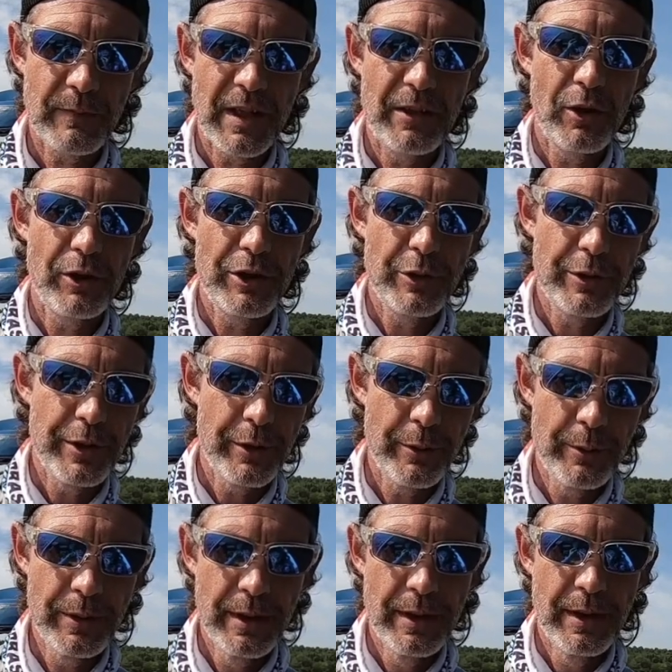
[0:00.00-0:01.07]
And all you
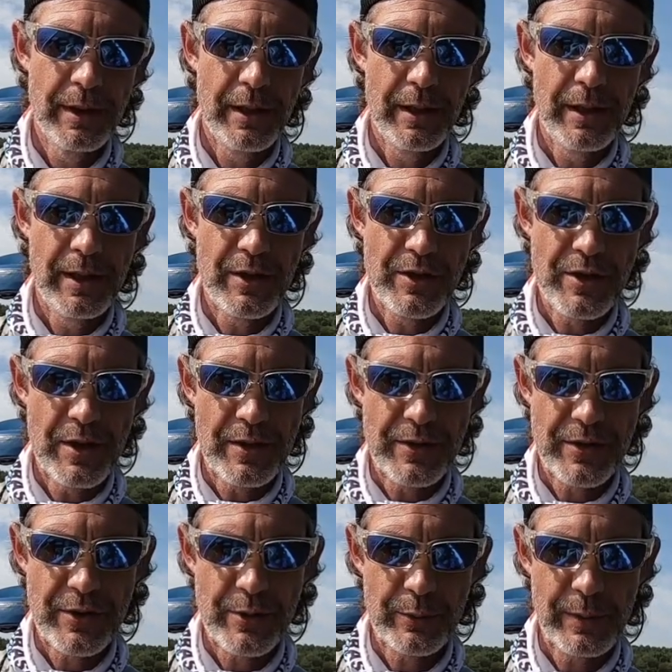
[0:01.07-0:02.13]
do is
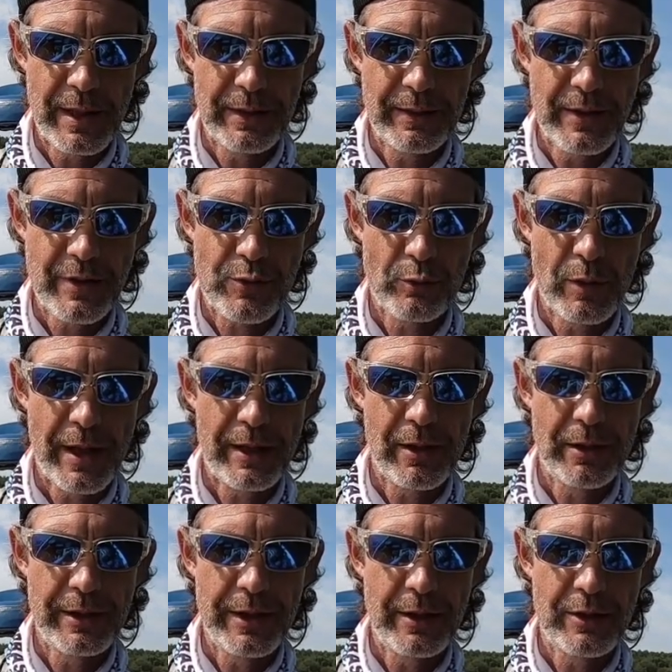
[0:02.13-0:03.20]
just thread this right
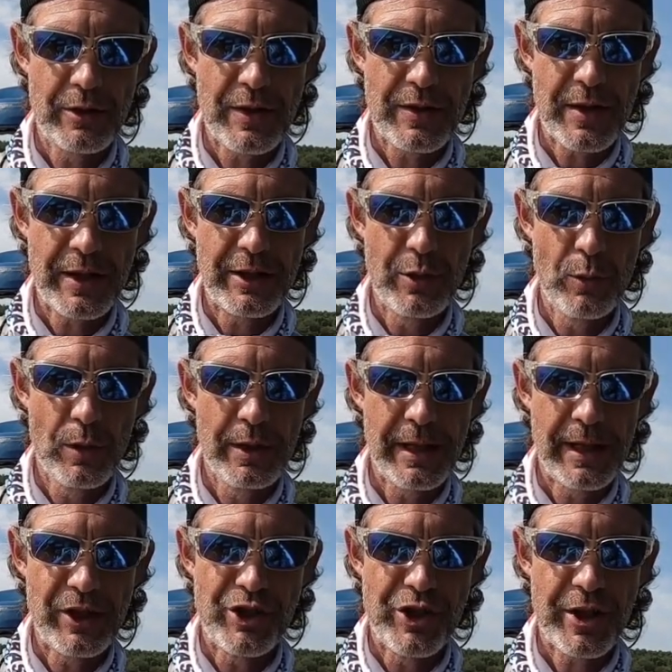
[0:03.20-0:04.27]
on here, just like you would
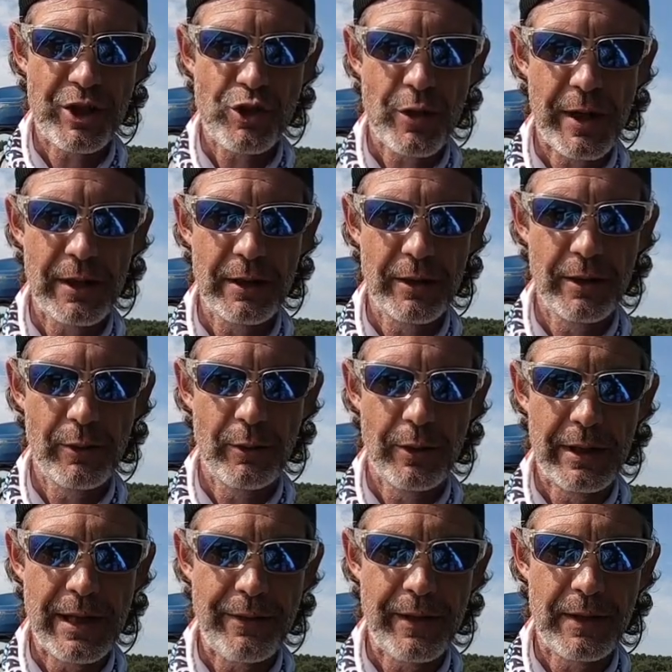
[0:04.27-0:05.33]
a jig trailer
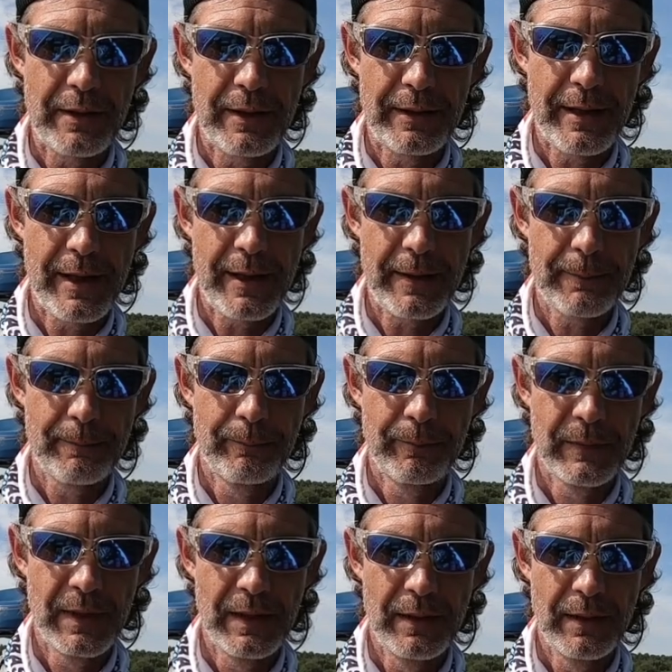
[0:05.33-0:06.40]
or anything like that.
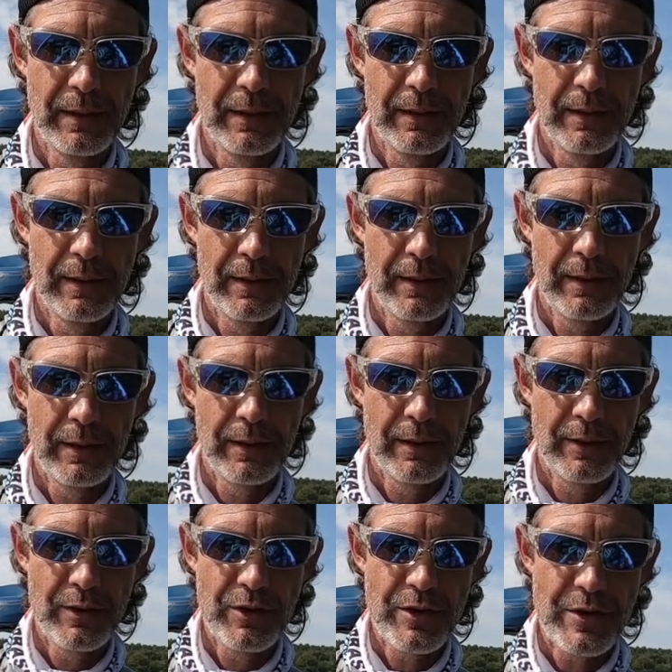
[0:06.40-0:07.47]

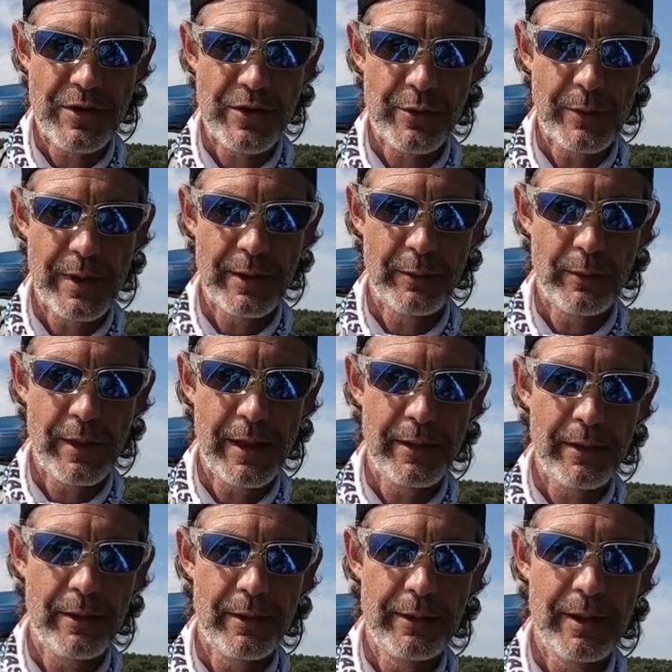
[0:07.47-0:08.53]
Just thread it right
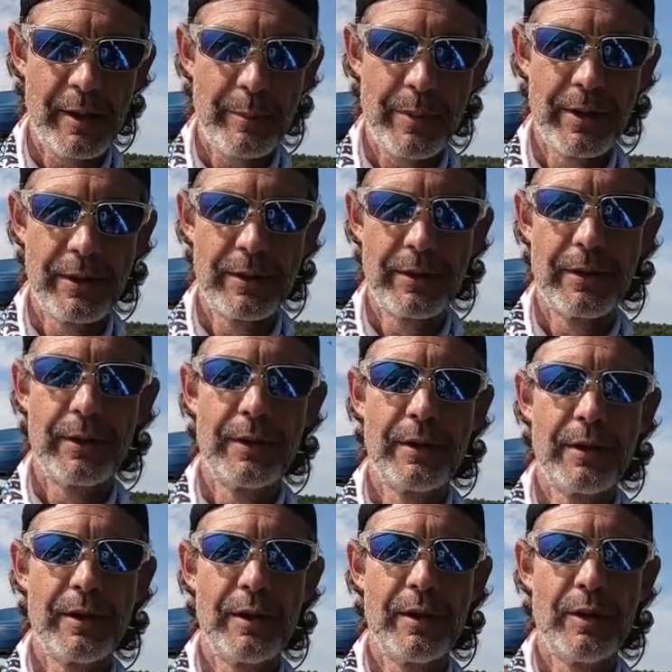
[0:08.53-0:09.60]
on up,
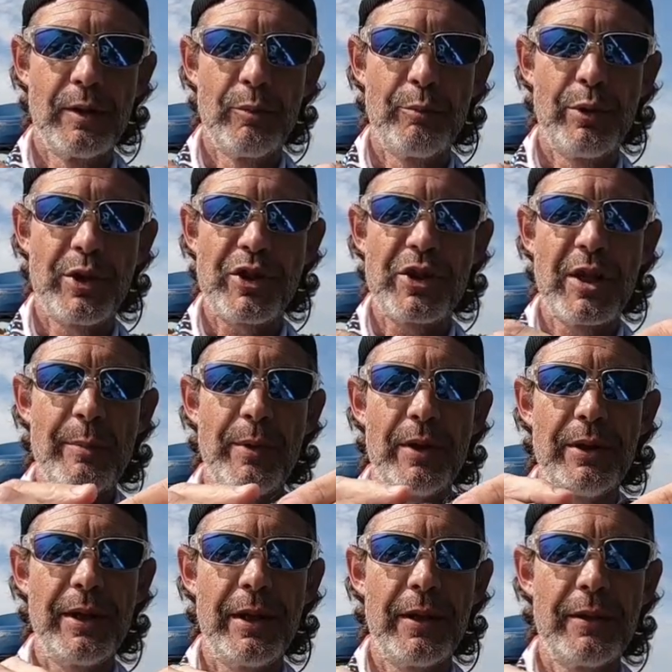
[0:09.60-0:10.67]
push it up
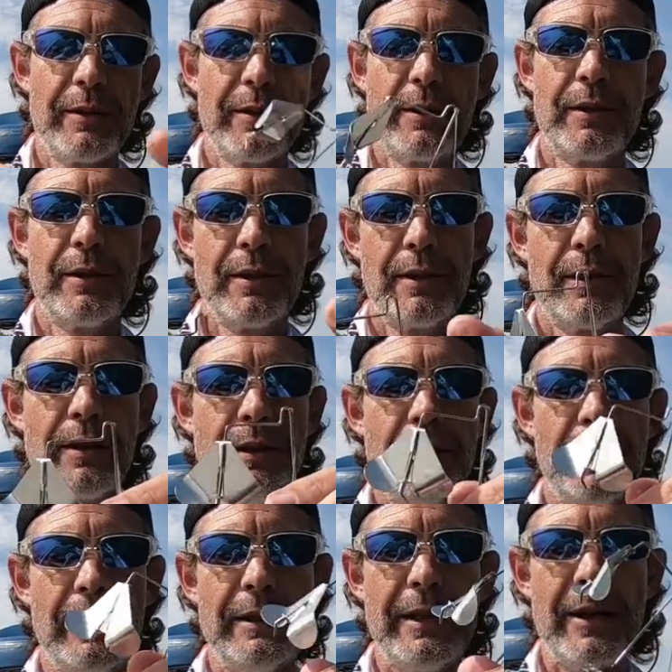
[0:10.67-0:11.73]
on there.
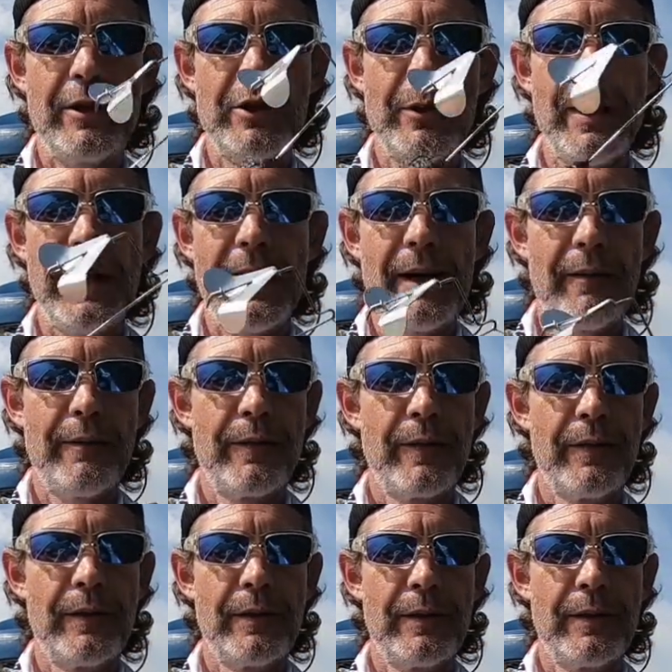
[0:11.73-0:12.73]
And now you have